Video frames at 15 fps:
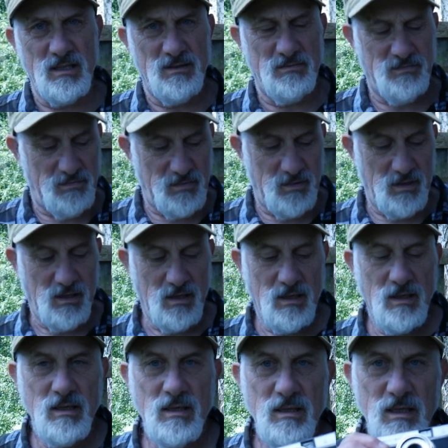And
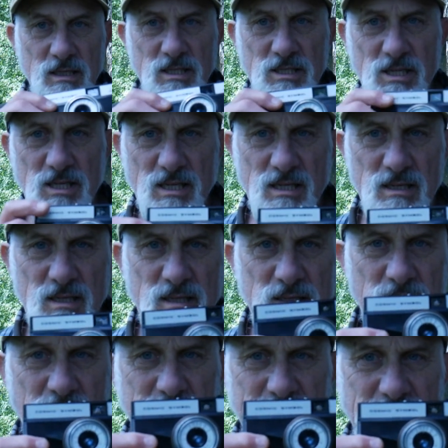this is a
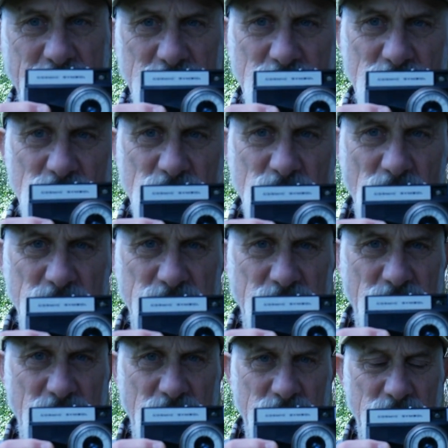1980s
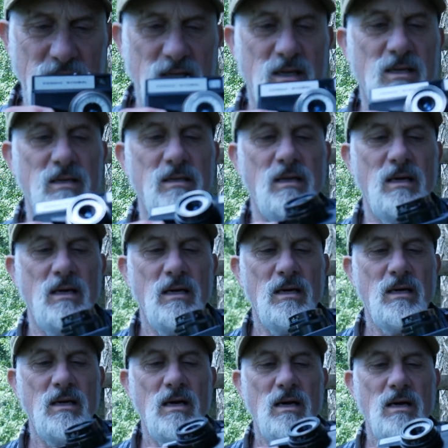Soviet era
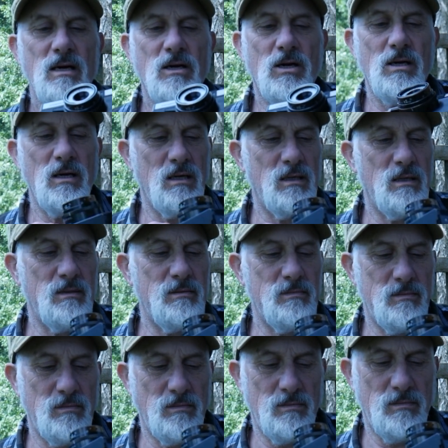
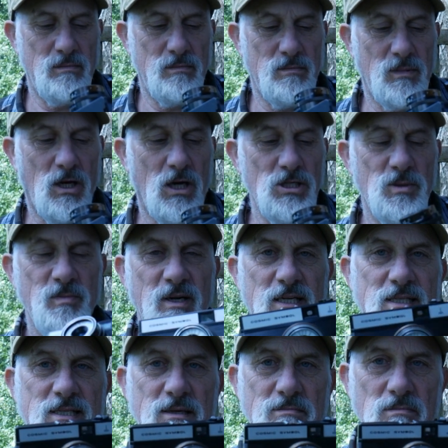
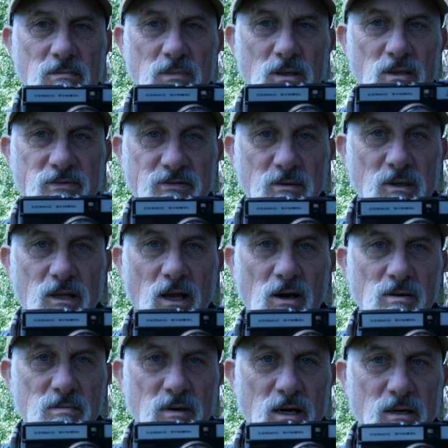cosmic symbol from the
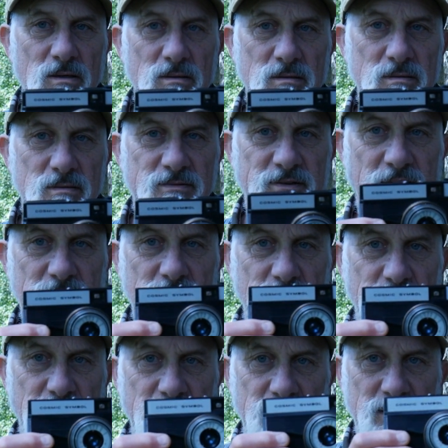Lomo
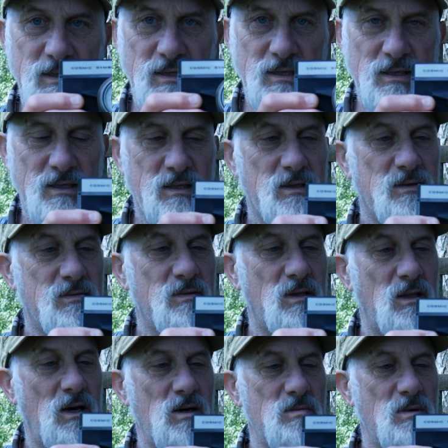factory, from the
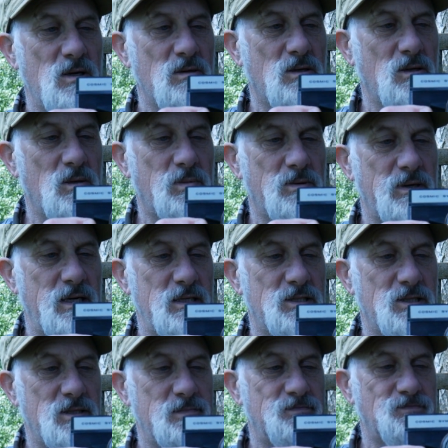Lomo
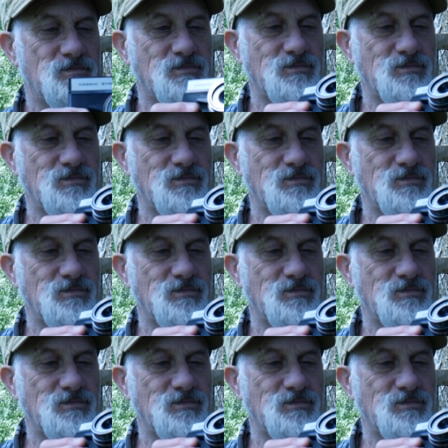Corporation.